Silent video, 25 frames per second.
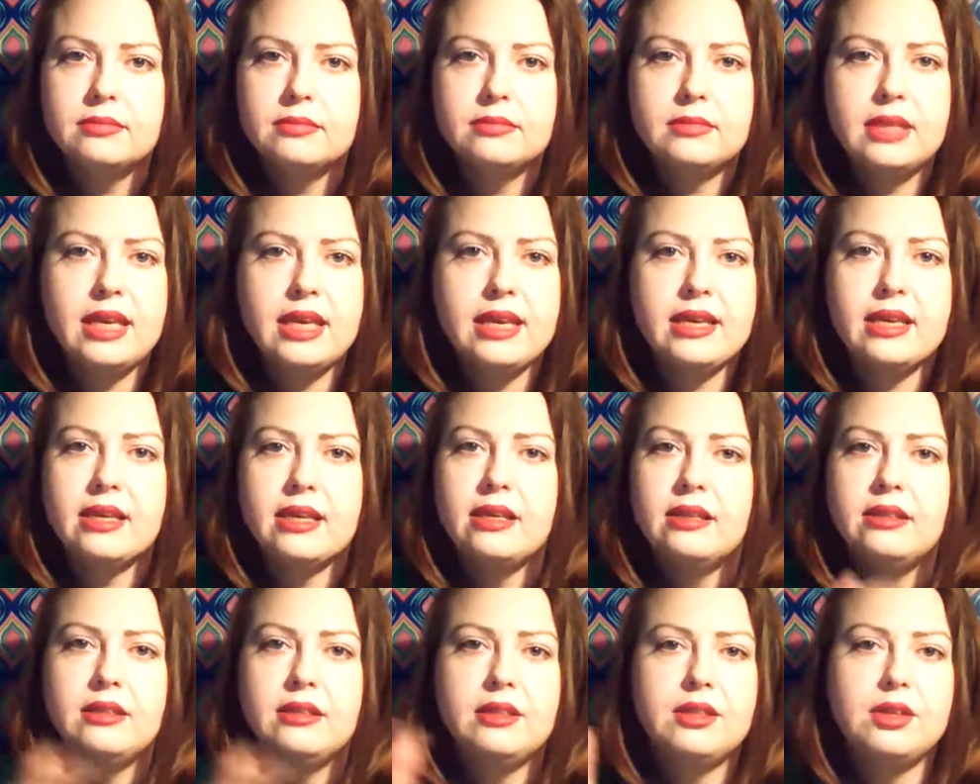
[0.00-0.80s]
They
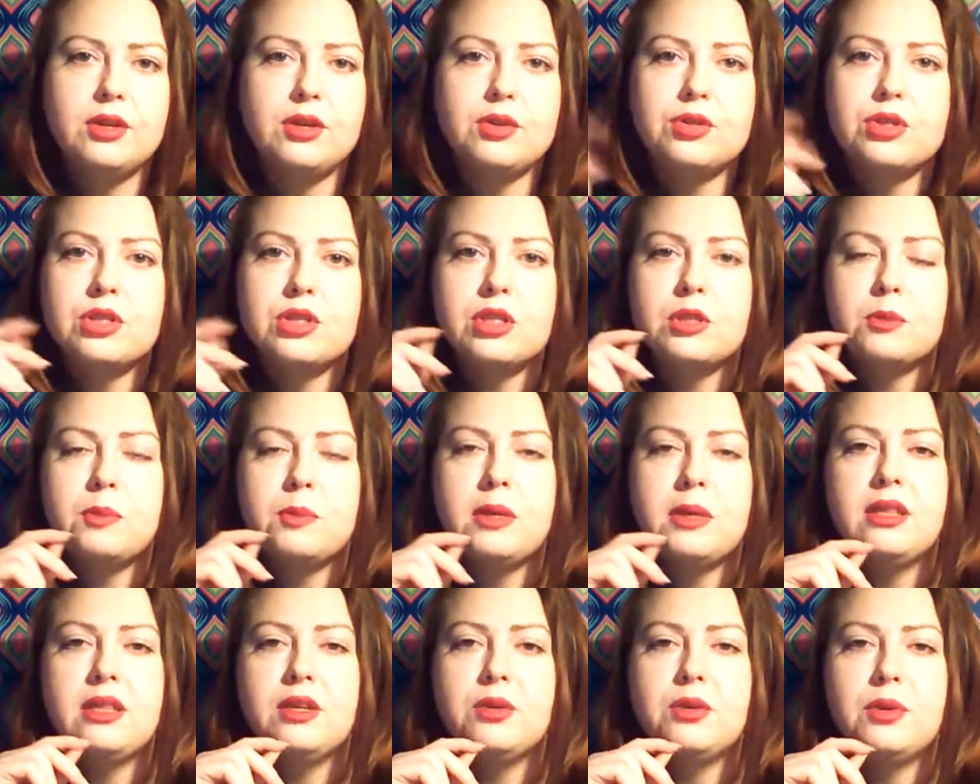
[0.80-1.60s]
can,
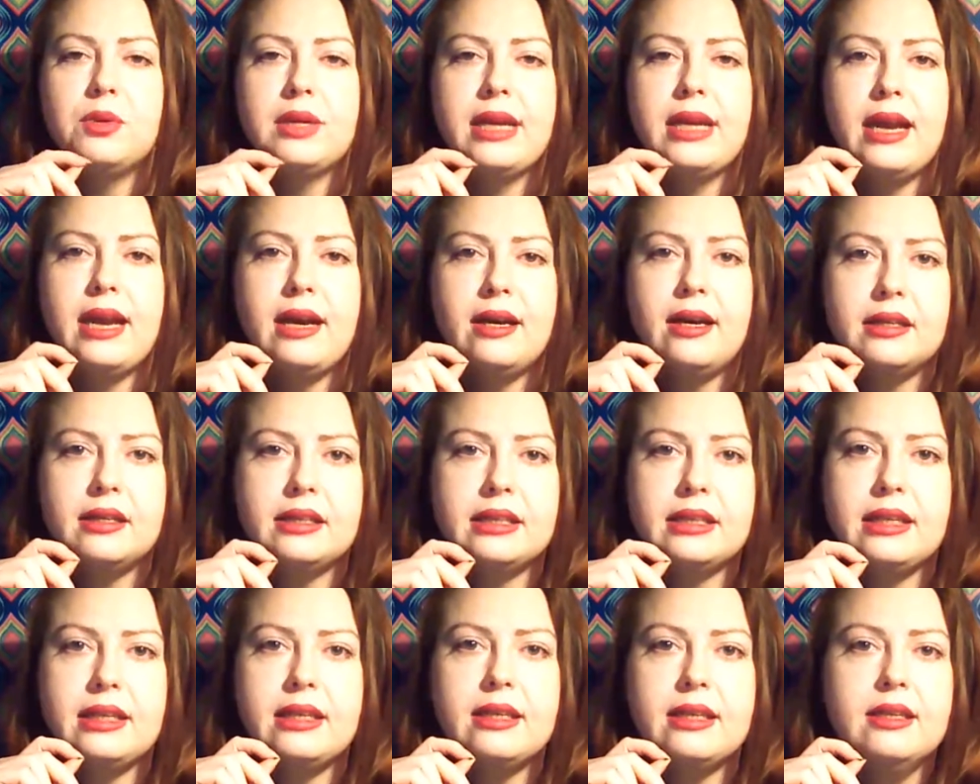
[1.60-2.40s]
suspend their
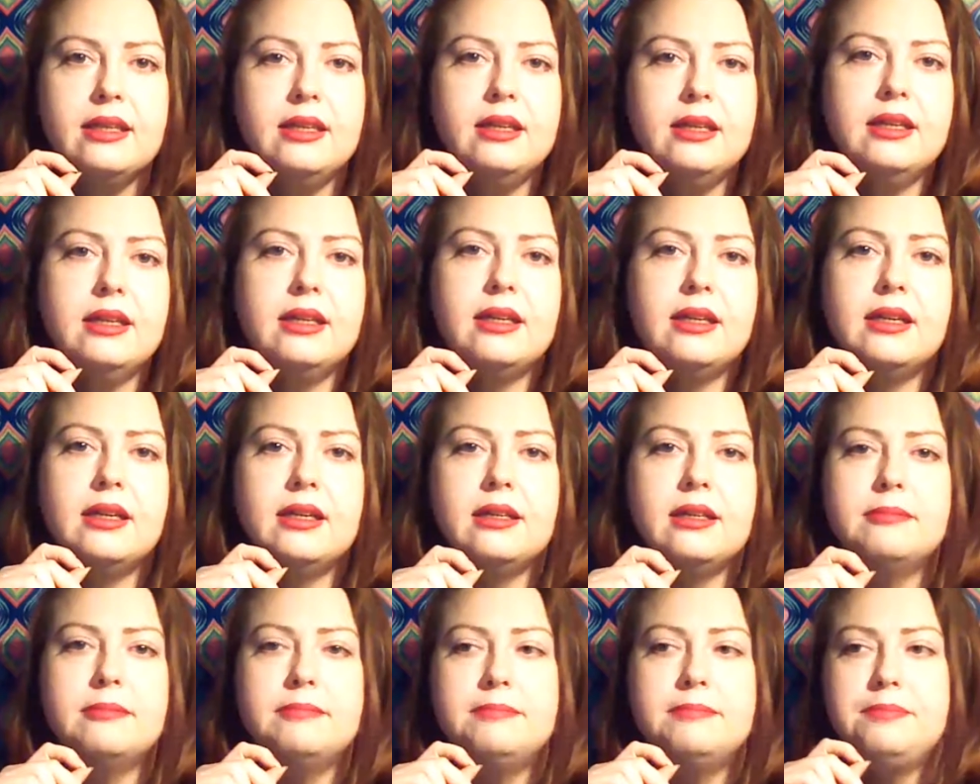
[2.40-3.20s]
reality
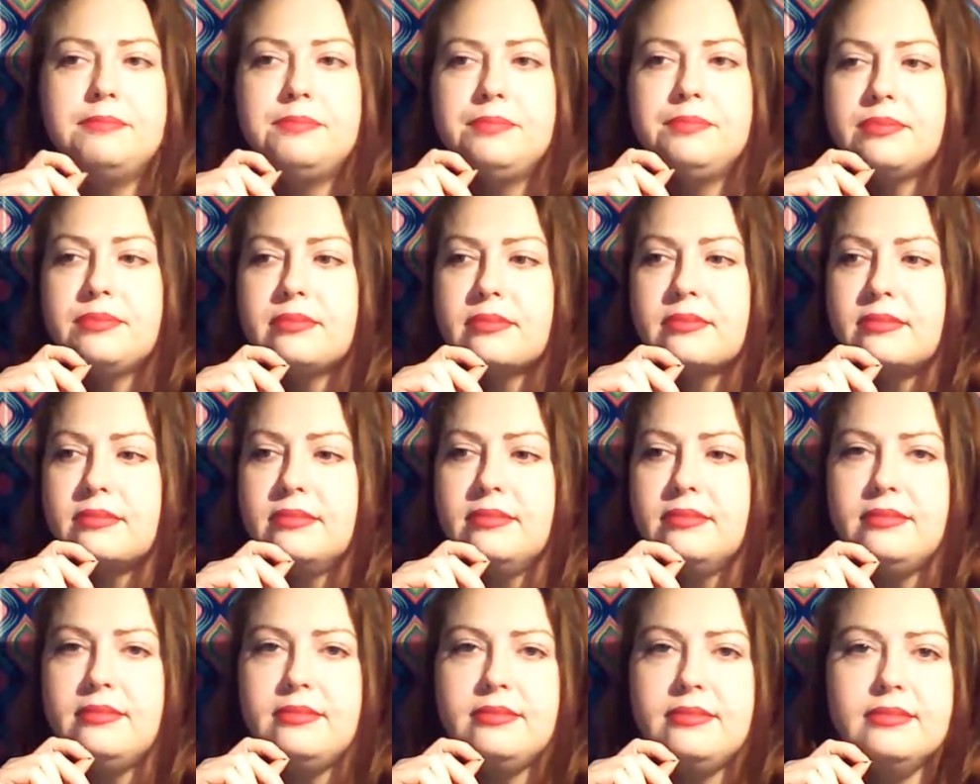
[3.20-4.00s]
and
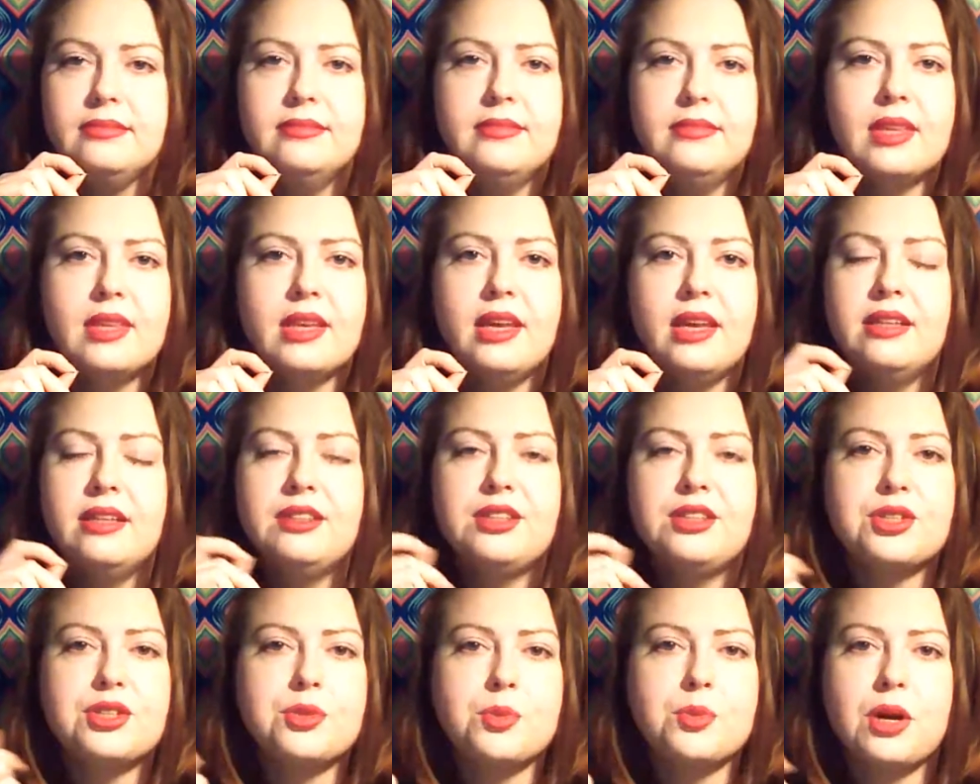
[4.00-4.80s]

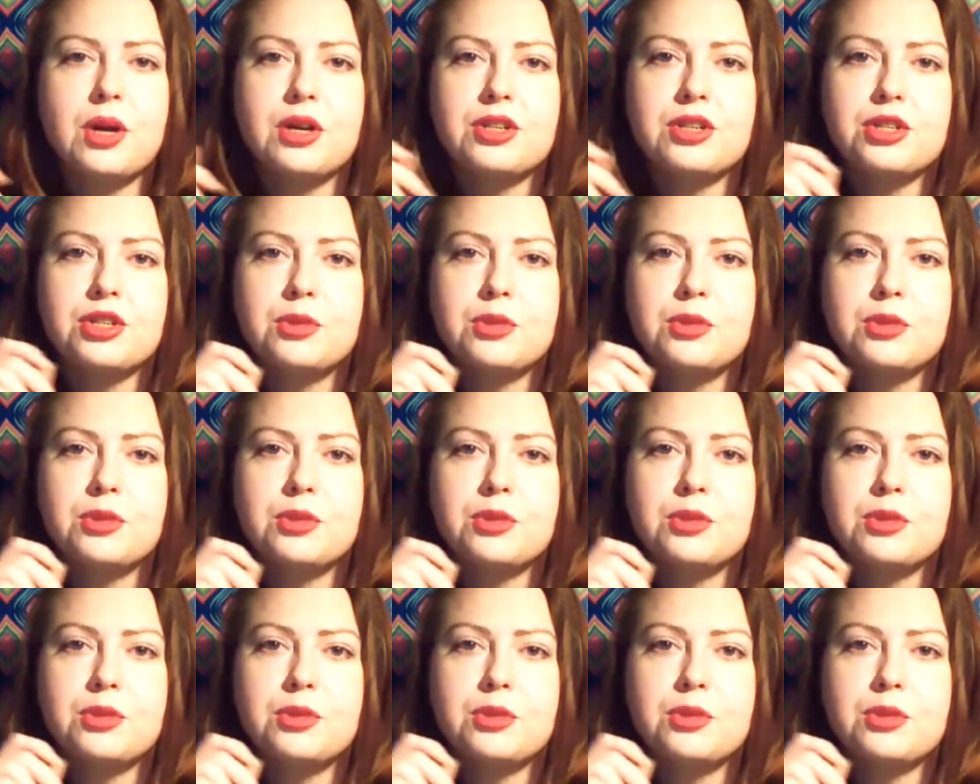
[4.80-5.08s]
just watch